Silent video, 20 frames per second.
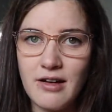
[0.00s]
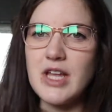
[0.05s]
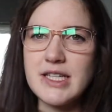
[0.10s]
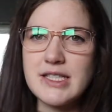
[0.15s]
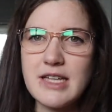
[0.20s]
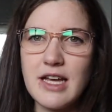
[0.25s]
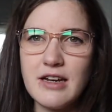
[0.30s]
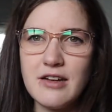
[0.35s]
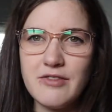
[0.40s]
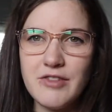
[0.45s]

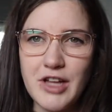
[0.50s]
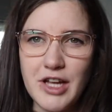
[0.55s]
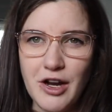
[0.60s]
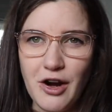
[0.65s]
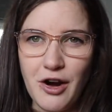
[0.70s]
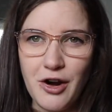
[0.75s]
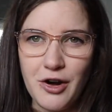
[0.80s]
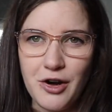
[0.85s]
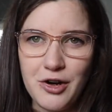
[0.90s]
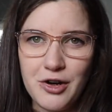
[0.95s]
That's kind of like
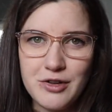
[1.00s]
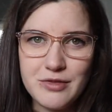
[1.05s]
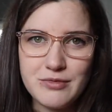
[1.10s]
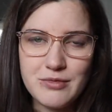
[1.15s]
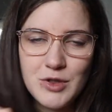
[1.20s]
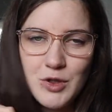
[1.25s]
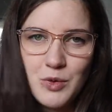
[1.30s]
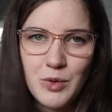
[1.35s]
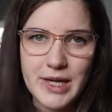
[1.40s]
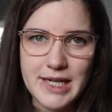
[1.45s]
our
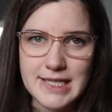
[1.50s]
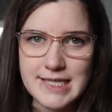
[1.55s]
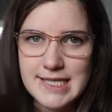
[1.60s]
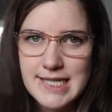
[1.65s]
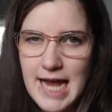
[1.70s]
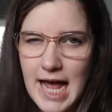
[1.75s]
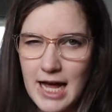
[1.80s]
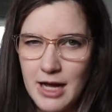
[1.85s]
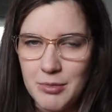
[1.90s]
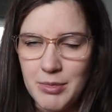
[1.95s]
quick
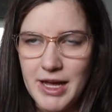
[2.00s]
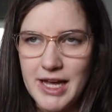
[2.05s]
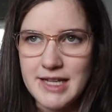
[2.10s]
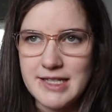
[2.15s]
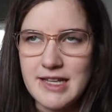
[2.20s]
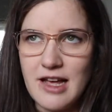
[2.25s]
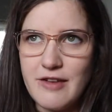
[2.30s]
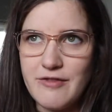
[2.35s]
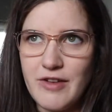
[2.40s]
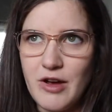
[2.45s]
snack
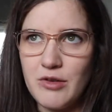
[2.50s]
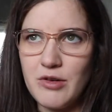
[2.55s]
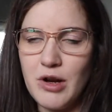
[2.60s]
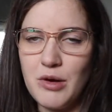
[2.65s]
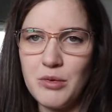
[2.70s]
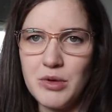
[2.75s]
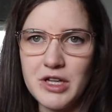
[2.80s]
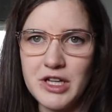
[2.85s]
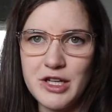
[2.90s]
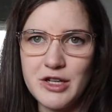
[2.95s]
bags. I found I
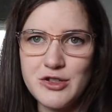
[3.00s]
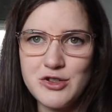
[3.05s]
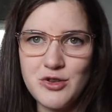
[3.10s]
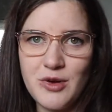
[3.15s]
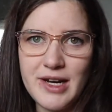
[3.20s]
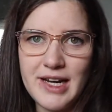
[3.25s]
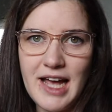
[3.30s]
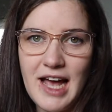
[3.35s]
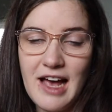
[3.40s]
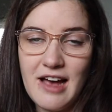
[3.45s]
really
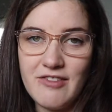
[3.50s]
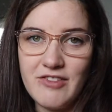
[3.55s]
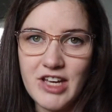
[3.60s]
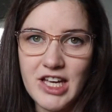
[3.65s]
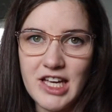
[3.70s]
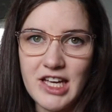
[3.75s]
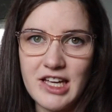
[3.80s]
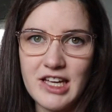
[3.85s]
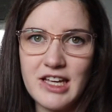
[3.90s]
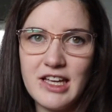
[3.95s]
enjoyed
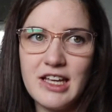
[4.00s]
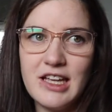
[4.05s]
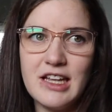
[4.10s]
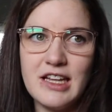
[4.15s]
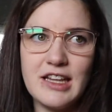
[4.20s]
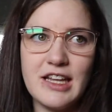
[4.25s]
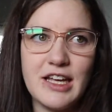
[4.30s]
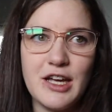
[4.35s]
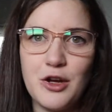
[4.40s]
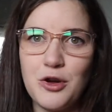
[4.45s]
having
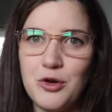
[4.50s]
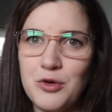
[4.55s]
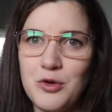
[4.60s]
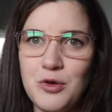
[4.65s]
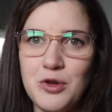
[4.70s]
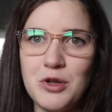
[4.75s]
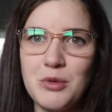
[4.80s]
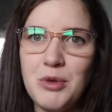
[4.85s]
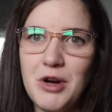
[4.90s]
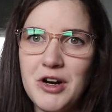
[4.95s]
like a
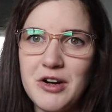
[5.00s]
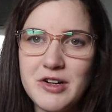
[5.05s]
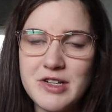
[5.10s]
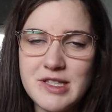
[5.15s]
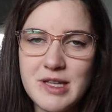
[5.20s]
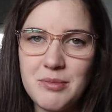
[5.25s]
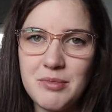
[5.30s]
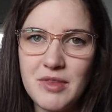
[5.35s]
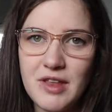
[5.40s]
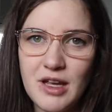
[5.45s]
granola bar or
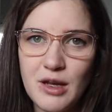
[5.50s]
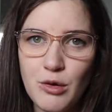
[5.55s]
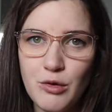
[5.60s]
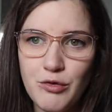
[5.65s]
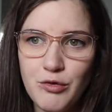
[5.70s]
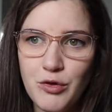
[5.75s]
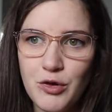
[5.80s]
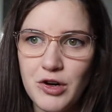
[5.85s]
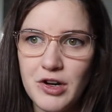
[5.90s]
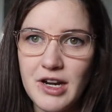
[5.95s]
something
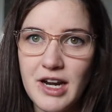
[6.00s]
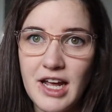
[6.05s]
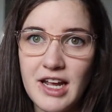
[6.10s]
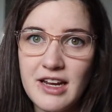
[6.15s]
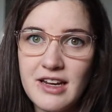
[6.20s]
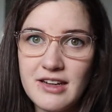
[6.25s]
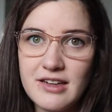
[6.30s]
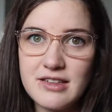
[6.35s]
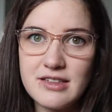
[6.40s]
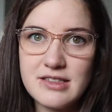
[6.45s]
for
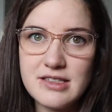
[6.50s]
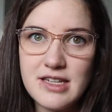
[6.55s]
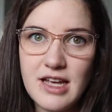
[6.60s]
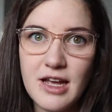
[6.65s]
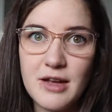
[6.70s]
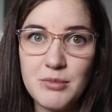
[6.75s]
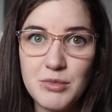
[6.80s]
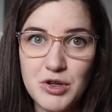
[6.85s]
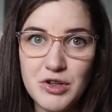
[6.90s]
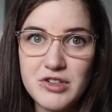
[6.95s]

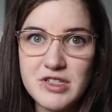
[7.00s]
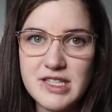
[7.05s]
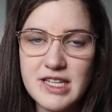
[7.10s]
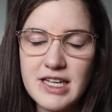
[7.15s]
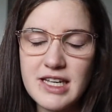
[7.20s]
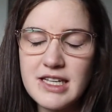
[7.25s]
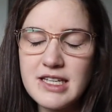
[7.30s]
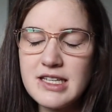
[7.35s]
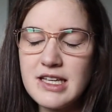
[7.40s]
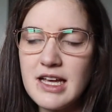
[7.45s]
nighttime
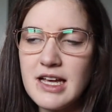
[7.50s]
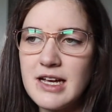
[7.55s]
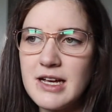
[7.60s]
nursing.